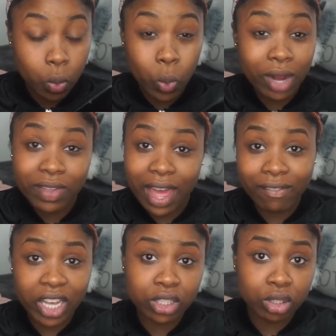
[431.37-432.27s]
Whatever the
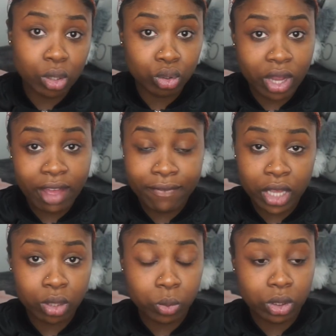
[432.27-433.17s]
advisor told you at
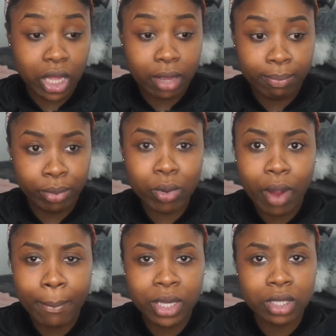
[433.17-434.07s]
FIU was like
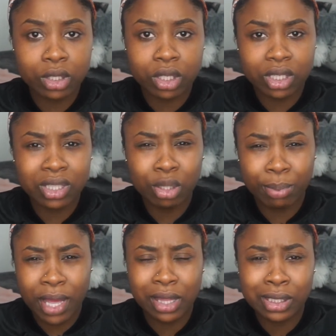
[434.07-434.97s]
bullcrap because you're gonna still
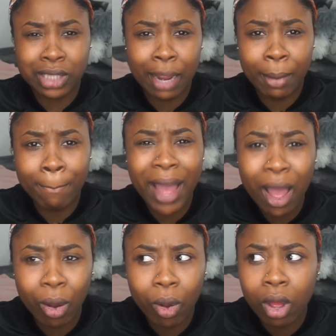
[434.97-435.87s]
pay the same
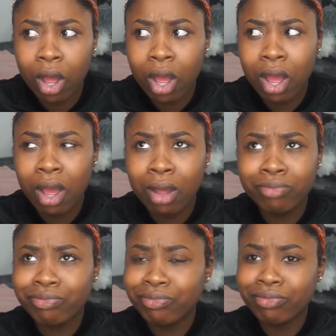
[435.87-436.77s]
amount
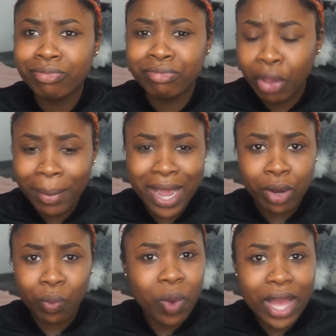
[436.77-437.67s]
no
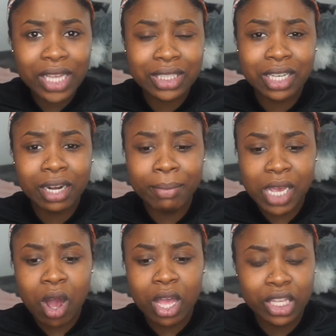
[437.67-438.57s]
matter what it's gonna be
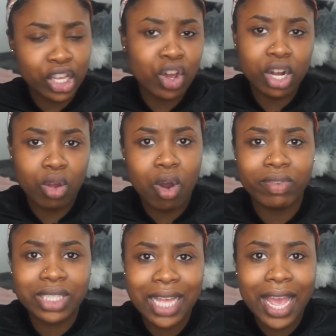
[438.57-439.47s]
you're gonna go
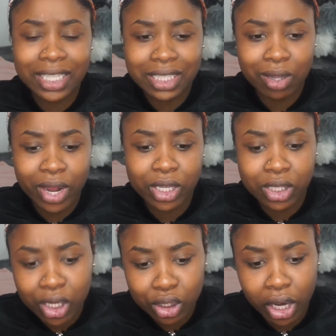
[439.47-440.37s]
over to excess credit
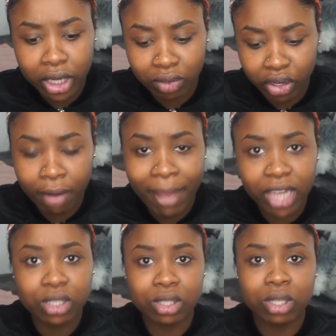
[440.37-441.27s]
surcharge for your
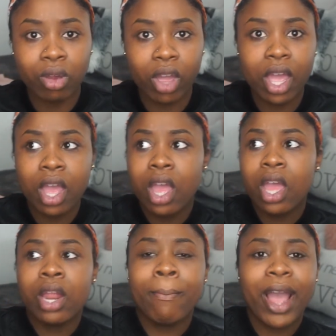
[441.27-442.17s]
bachelor's degree
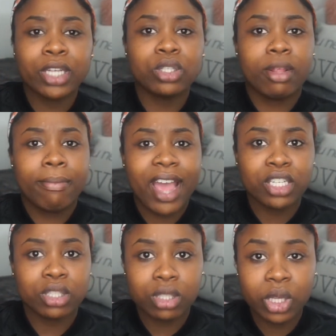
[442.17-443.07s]
mind you the
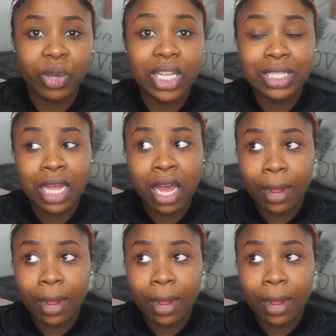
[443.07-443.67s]
bachelor's degree is a